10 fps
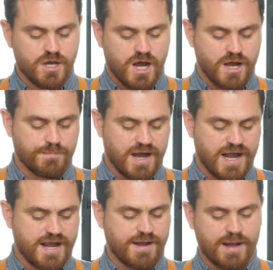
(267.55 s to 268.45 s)
Um, uh,
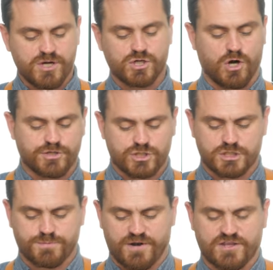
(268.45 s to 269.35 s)
I'm gonna garnish
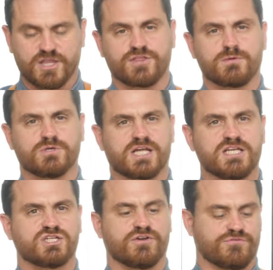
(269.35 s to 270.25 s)
this, but I, I think I'm gonna
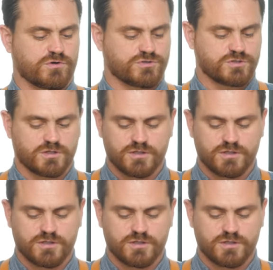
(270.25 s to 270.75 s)
taste it first,